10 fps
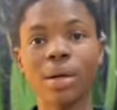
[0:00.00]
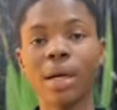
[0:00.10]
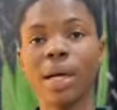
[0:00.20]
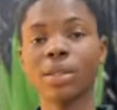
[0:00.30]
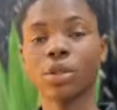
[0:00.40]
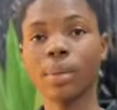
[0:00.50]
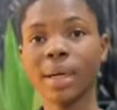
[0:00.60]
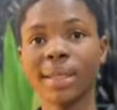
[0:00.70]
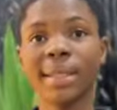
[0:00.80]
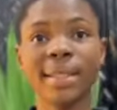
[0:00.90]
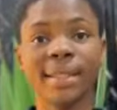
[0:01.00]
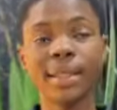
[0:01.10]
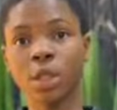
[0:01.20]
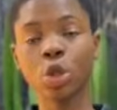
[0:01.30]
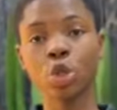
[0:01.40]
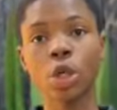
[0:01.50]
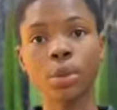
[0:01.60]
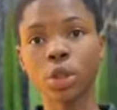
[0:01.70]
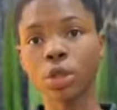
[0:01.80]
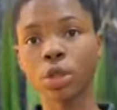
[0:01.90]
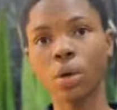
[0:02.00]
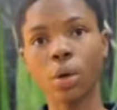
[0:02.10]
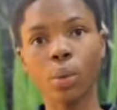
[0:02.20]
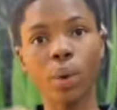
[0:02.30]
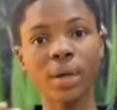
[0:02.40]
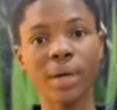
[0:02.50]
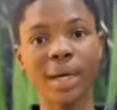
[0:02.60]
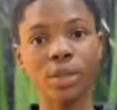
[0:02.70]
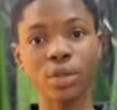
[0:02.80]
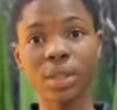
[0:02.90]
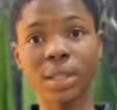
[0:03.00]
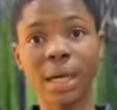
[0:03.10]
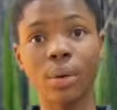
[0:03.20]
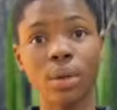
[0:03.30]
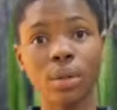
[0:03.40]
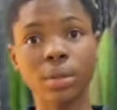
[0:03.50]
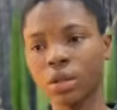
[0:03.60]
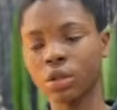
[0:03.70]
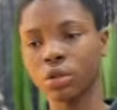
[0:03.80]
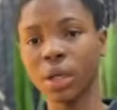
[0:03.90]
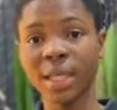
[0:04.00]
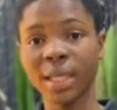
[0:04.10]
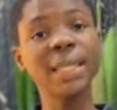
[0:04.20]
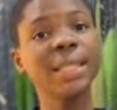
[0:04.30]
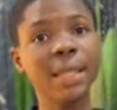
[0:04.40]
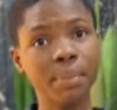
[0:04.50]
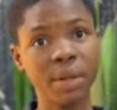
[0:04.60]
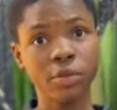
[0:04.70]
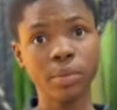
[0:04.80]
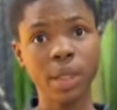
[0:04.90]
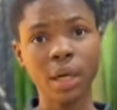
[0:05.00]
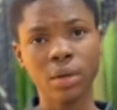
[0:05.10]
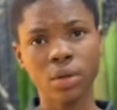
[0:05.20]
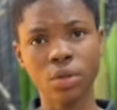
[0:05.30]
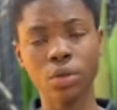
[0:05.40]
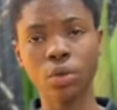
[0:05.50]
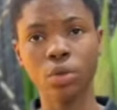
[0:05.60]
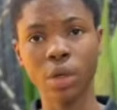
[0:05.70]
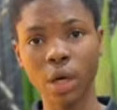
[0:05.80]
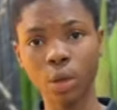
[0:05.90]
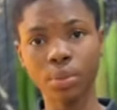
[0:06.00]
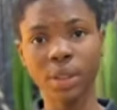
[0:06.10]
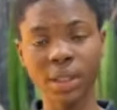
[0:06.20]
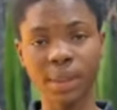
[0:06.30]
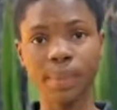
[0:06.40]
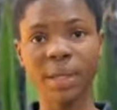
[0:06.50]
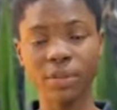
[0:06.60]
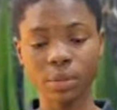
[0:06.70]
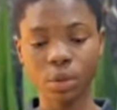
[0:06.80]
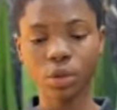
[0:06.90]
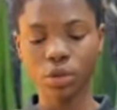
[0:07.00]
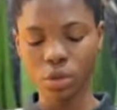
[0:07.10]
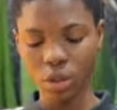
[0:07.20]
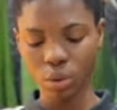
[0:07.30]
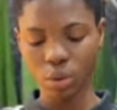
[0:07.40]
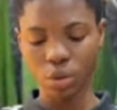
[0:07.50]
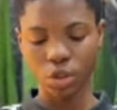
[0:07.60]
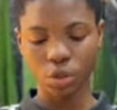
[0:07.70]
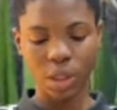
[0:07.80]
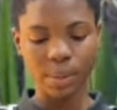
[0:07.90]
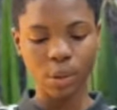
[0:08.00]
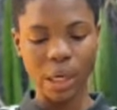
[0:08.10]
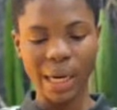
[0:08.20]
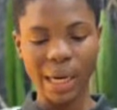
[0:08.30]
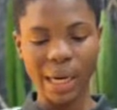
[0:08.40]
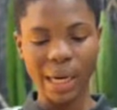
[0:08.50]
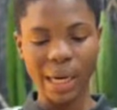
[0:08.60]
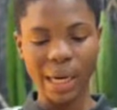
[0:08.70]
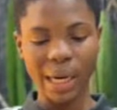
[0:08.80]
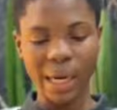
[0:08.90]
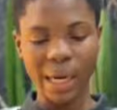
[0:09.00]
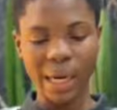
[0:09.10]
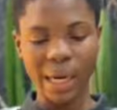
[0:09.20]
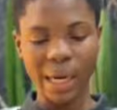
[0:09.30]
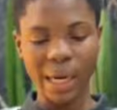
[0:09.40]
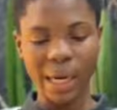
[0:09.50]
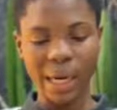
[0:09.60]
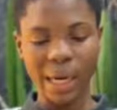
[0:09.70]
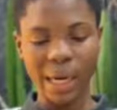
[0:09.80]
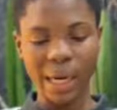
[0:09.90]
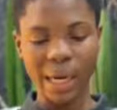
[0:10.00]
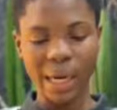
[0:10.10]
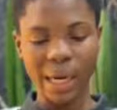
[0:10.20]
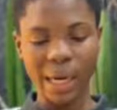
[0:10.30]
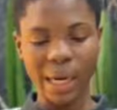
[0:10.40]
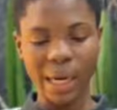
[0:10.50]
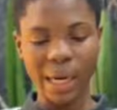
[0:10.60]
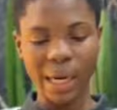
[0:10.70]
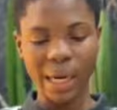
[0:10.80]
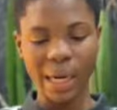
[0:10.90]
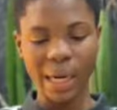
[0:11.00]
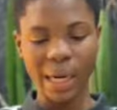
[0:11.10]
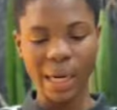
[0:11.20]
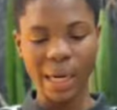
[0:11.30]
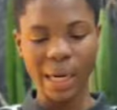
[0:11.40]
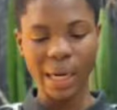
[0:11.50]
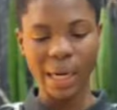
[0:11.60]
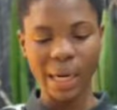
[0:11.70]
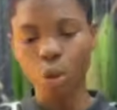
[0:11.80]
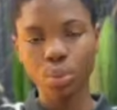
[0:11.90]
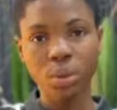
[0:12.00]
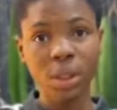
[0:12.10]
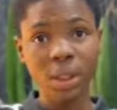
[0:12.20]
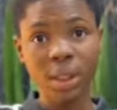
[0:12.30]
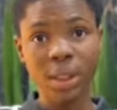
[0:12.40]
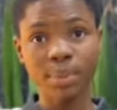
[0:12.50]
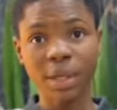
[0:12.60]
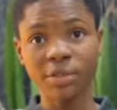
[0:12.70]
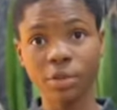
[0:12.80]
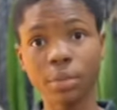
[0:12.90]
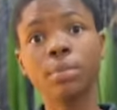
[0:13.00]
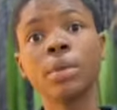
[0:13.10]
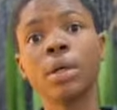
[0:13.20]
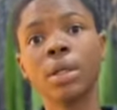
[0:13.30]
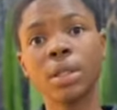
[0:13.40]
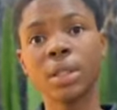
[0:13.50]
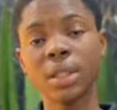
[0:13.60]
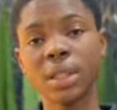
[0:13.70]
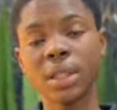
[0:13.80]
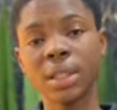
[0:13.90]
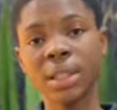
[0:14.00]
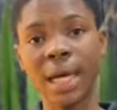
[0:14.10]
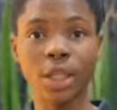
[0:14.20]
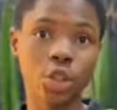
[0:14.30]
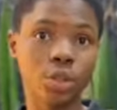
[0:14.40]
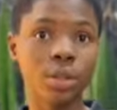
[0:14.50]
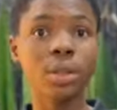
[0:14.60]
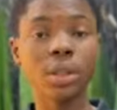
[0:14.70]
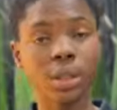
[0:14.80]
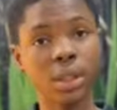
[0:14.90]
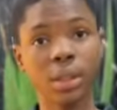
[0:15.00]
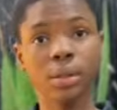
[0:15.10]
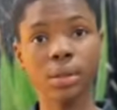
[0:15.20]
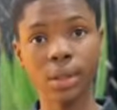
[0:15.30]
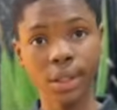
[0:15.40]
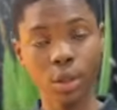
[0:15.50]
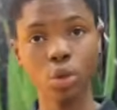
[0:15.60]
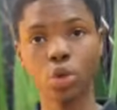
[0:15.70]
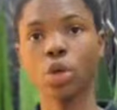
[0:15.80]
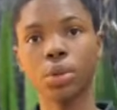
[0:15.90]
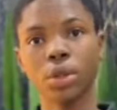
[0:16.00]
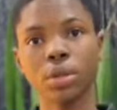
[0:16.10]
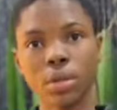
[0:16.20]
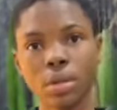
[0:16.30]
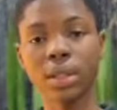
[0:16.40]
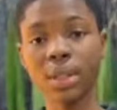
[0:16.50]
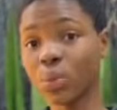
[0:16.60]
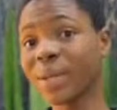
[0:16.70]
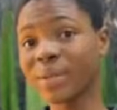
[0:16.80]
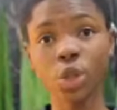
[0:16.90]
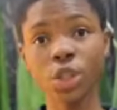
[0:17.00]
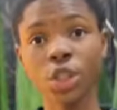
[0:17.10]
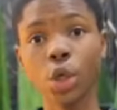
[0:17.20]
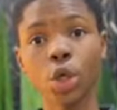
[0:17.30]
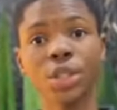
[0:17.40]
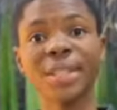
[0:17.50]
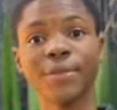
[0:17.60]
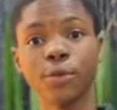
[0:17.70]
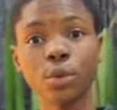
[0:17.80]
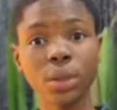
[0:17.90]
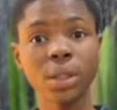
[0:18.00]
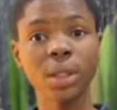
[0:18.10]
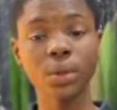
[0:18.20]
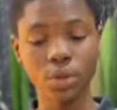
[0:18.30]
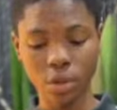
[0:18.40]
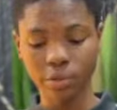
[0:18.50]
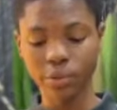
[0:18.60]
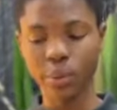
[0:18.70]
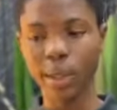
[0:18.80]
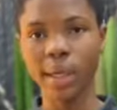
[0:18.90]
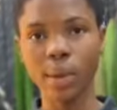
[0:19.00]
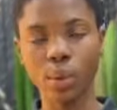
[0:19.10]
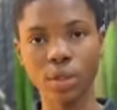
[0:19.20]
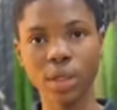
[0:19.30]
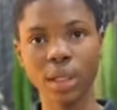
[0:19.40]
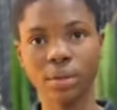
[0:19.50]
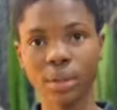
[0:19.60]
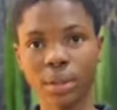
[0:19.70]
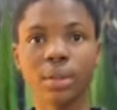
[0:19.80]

And number three, close up shot. When you are using that one, you are selling a perfume now, so you are opening the perfume, so you just want to show them your hand and the perfume, and you have to be doing some actions there. So opening the perfume is the action in the close-up shots. Is when you are showing us the full details of what you are doing.